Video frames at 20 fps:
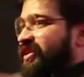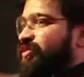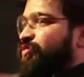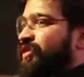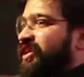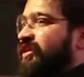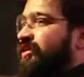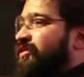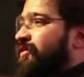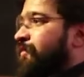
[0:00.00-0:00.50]

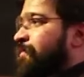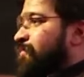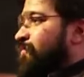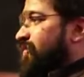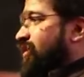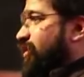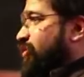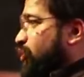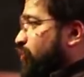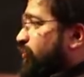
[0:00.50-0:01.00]
explained
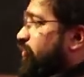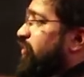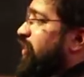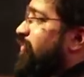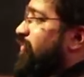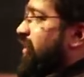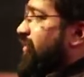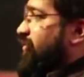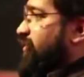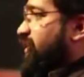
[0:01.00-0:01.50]
through
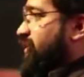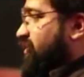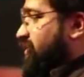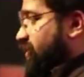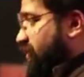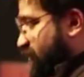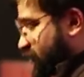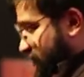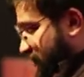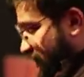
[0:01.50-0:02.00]
film
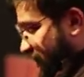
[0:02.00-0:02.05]
references,